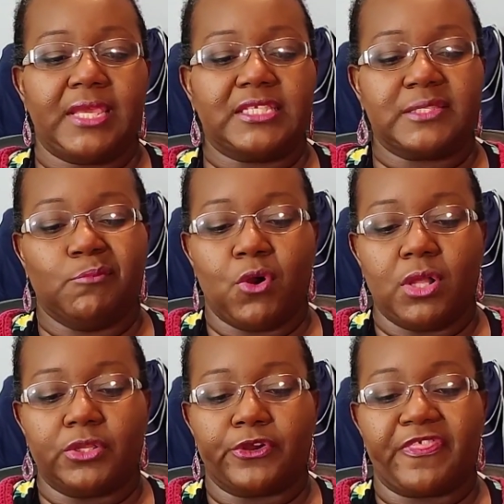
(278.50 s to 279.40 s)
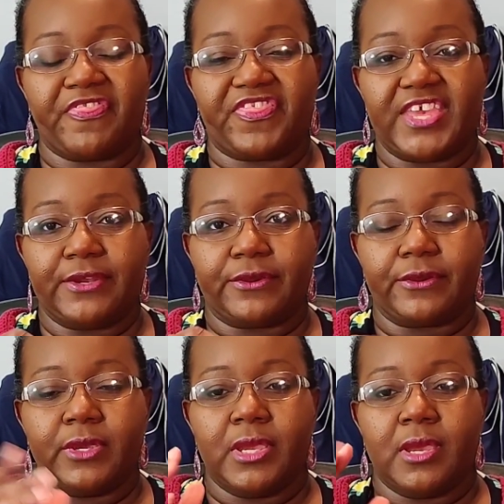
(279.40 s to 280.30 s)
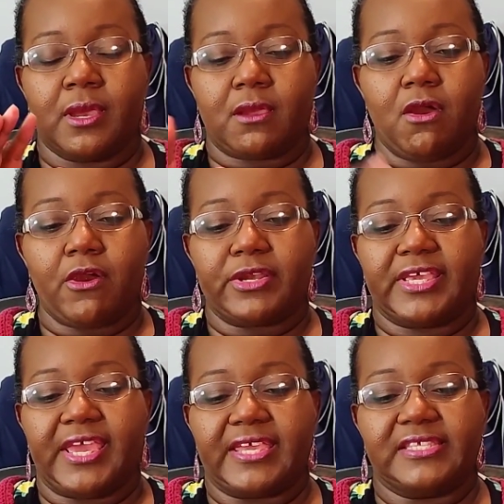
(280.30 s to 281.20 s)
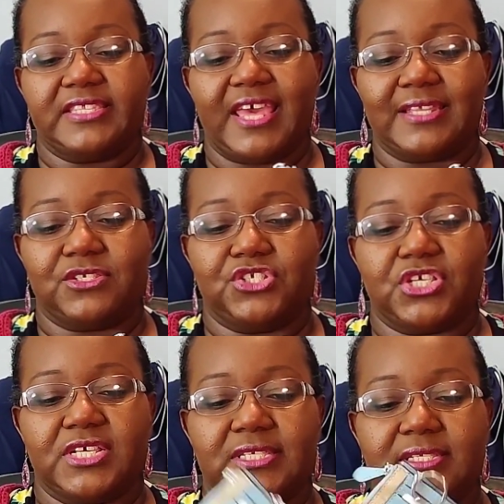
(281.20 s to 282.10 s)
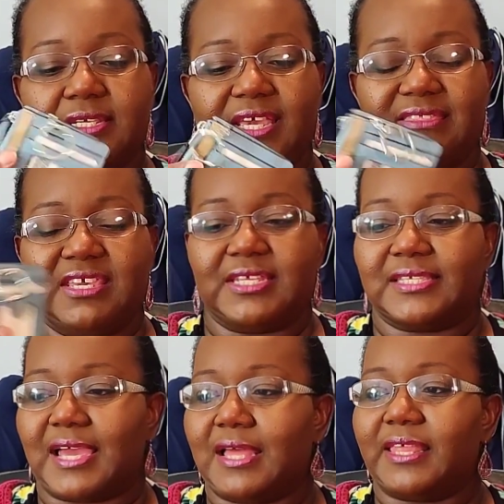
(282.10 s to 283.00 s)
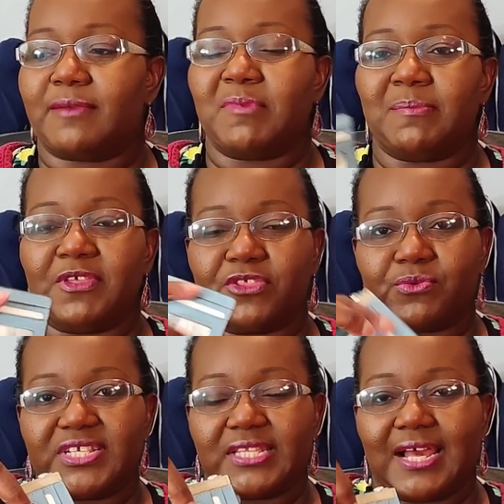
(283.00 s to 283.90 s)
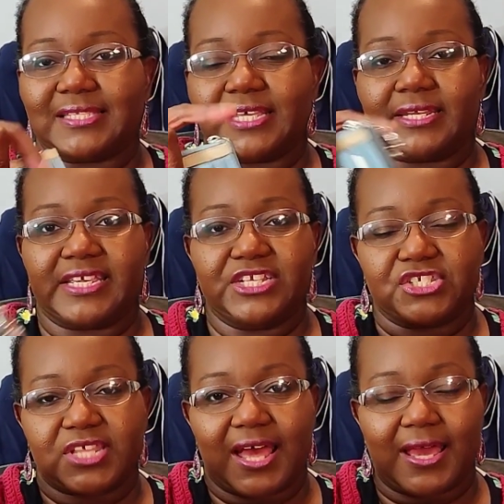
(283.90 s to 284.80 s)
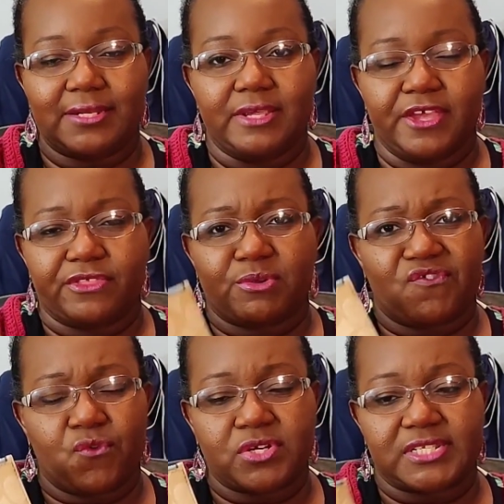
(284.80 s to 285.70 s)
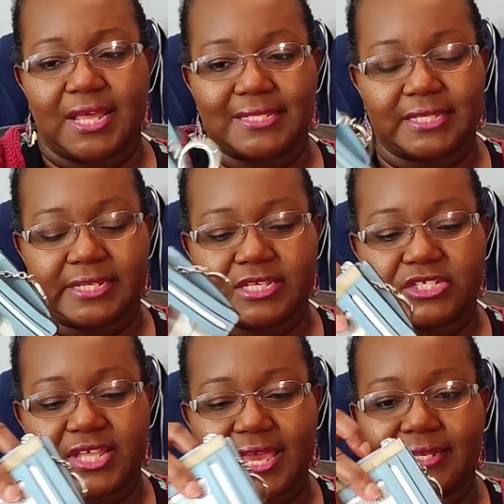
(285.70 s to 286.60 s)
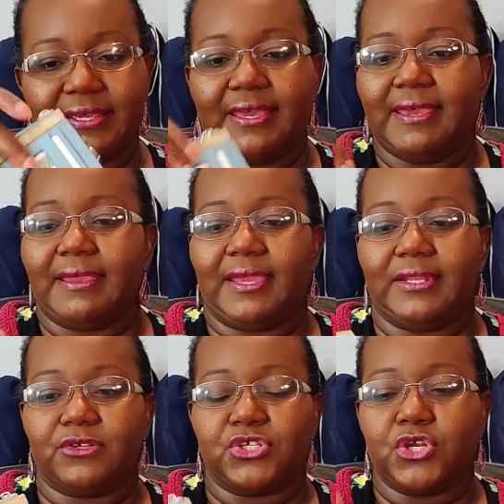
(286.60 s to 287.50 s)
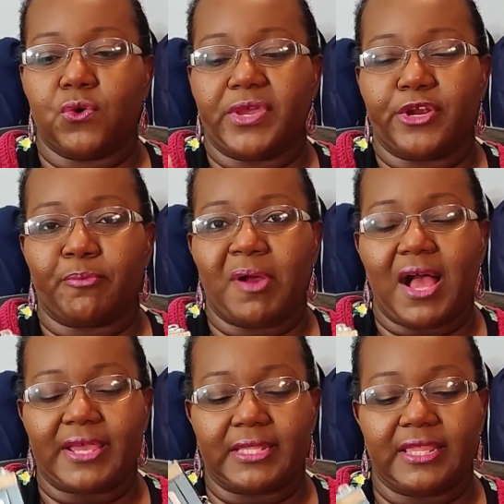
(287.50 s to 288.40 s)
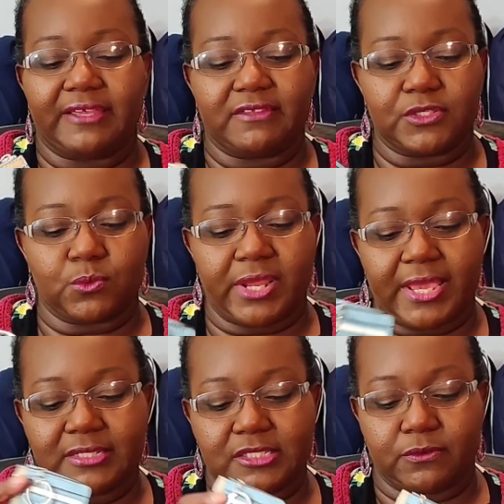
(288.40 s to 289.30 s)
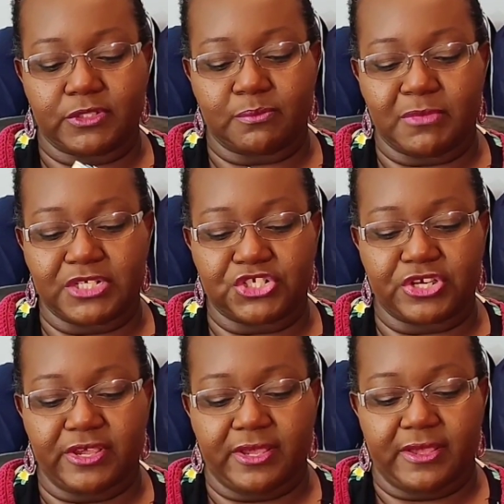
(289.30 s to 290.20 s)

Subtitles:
a smaller, thinner card case that's just, I think it's got like maybe 3 slots on each side, 3 or 4 slots on each side, and there's no inner pocket like this one has, so it's much